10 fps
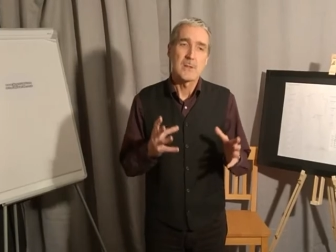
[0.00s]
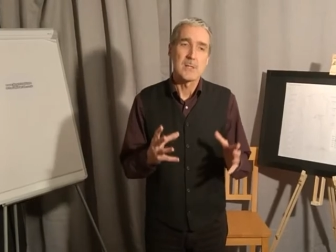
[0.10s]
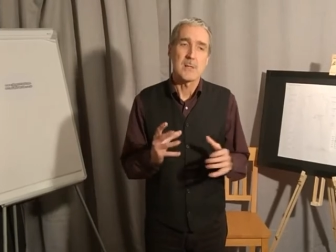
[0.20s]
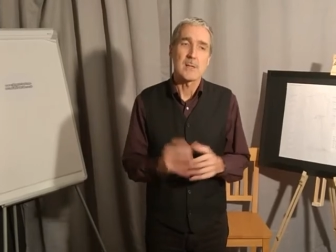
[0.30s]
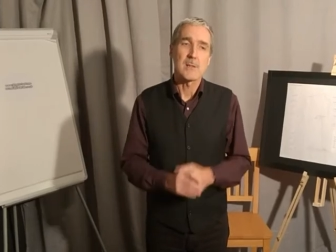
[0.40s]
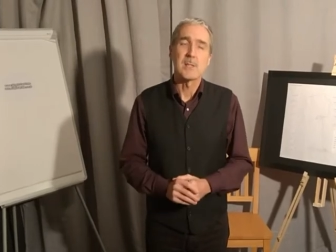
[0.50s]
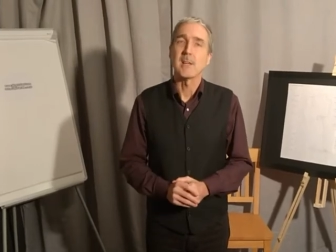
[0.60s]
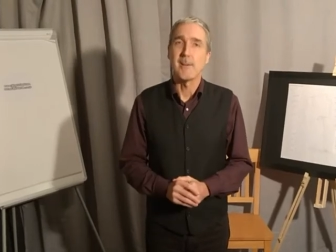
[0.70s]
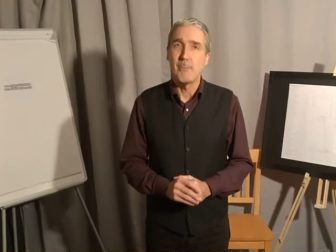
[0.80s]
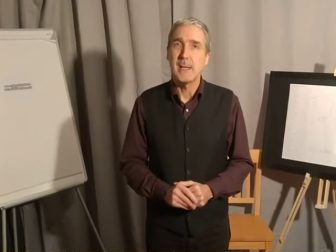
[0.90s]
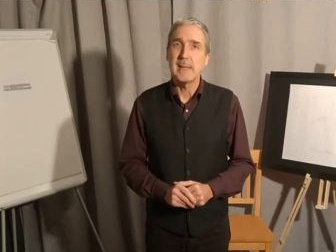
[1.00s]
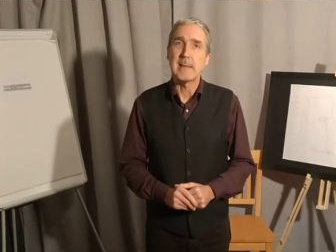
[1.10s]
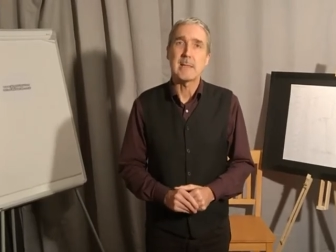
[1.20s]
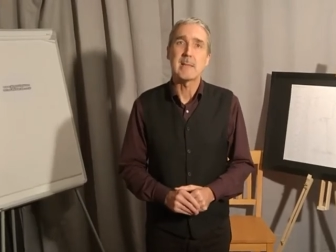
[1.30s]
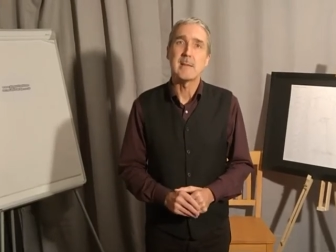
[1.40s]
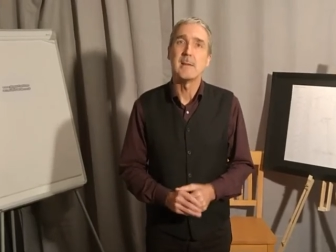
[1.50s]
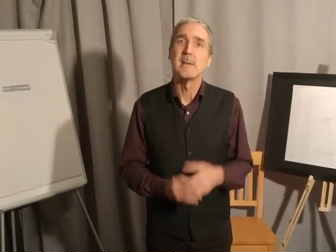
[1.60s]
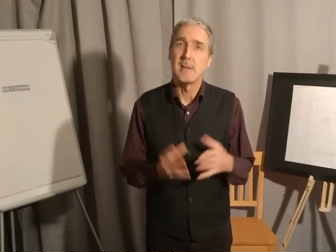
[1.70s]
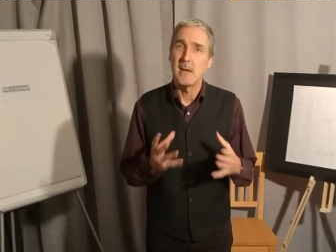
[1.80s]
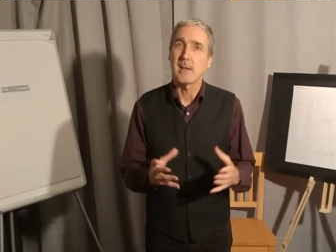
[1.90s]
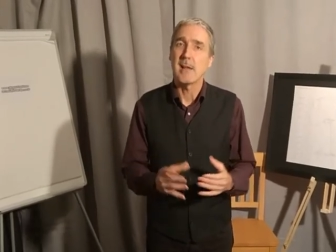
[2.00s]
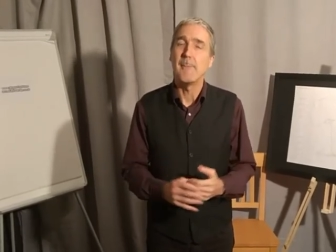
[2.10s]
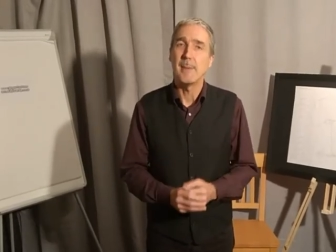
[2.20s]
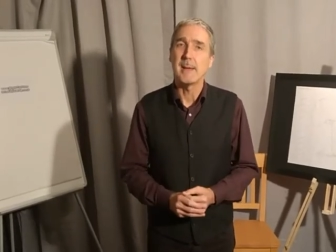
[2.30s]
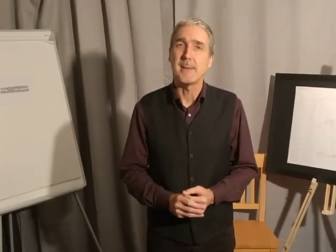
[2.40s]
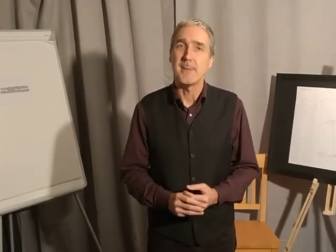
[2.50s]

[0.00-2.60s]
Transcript: to to complete a campaign